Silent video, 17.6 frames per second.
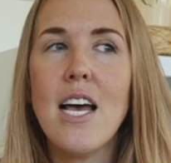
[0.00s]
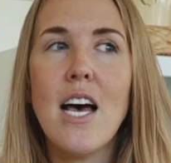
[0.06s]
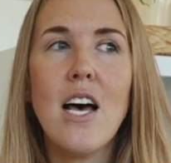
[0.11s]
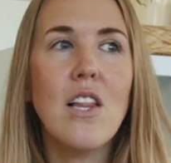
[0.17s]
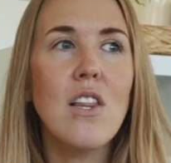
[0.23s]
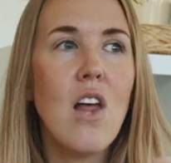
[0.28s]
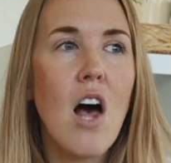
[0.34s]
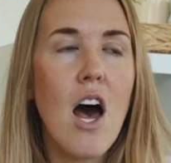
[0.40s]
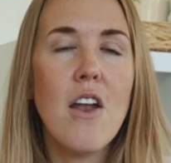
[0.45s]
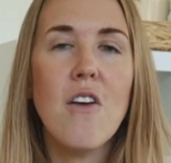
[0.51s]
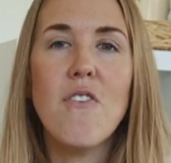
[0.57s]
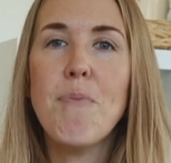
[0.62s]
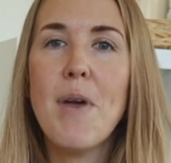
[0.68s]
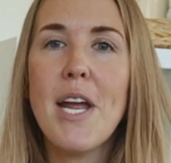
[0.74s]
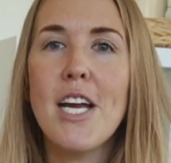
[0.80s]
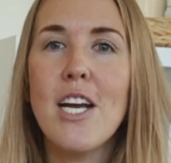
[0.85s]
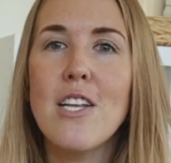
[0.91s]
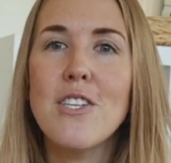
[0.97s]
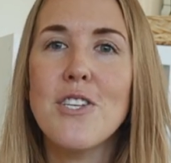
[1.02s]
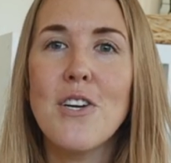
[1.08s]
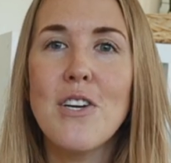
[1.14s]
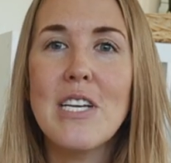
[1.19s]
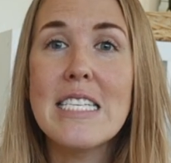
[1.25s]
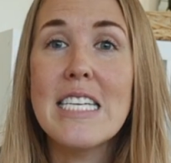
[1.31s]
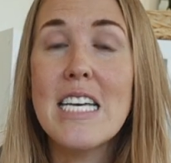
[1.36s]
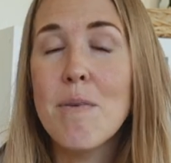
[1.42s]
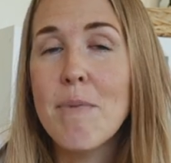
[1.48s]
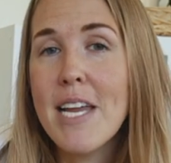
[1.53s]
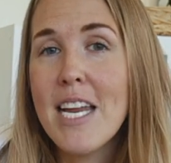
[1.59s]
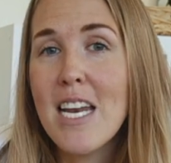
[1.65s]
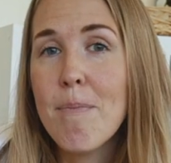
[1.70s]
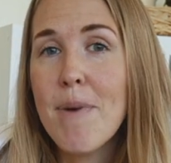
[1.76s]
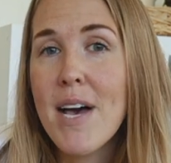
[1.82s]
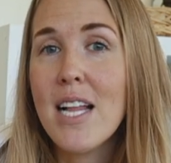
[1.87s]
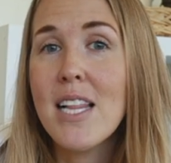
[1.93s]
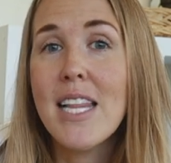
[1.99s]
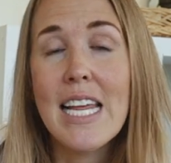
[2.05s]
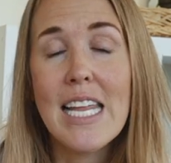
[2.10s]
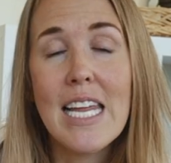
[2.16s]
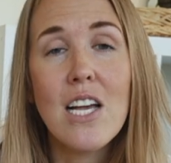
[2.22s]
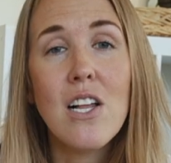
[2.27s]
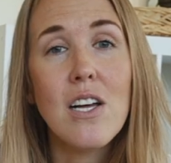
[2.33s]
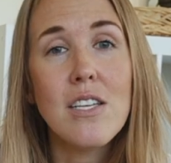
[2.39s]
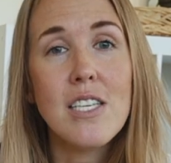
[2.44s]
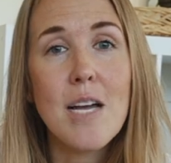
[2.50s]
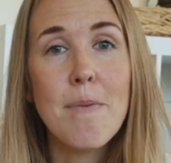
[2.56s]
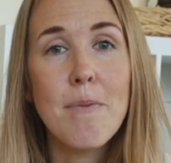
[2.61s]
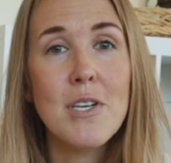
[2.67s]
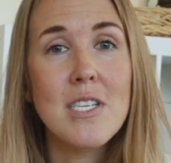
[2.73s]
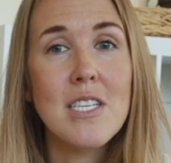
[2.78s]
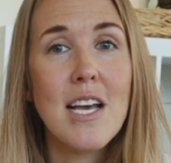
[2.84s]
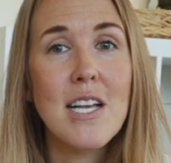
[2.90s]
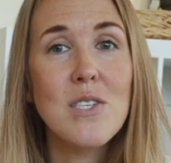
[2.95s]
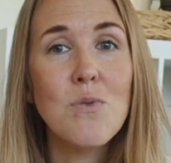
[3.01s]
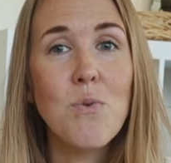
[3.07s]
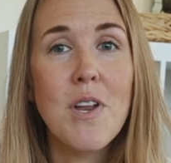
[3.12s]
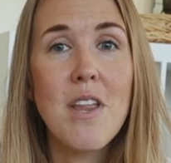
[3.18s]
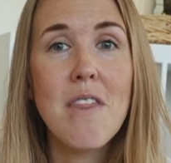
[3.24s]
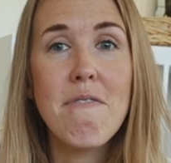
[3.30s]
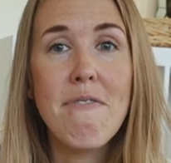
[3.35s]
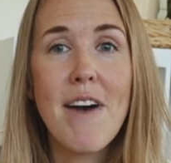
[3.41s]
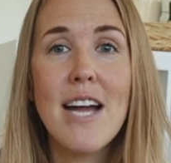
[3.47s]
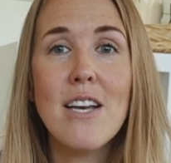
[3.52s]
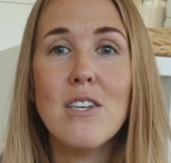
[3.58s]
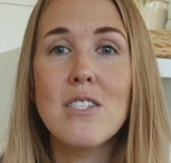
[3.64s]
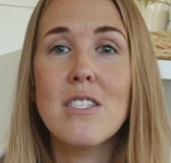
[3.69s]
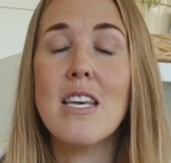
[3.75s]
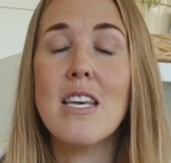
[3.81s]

A lot of parents are intimidated by cleaning cloth diapers and that's one of the factors